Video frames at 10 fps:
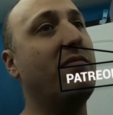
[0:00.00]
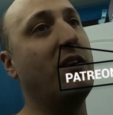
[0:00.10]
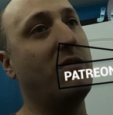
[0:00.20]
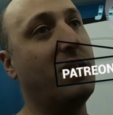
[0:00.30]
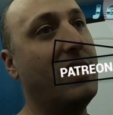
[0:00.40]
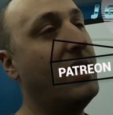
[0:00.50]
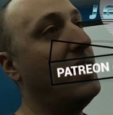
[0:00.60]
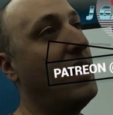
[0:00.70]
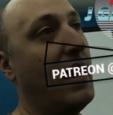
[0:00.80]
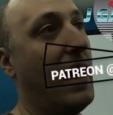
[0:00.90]
the phone,
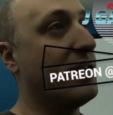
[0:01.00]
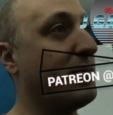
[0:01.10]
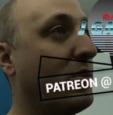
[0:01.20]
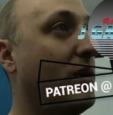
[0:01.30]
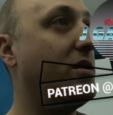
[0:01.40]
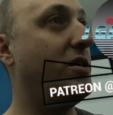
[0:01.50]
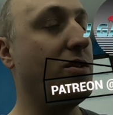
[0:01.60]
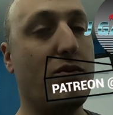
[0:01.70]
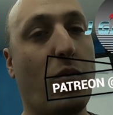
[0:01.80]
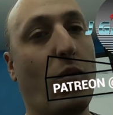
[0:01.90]
ask me
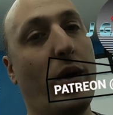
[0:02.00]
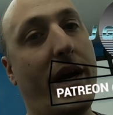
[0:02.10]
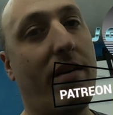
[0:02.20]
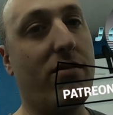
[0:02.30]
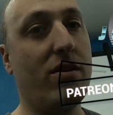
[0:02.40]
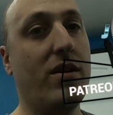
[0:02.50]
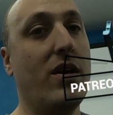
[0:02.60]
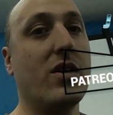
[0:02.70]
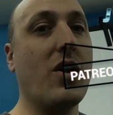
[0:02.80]
questions, whatever.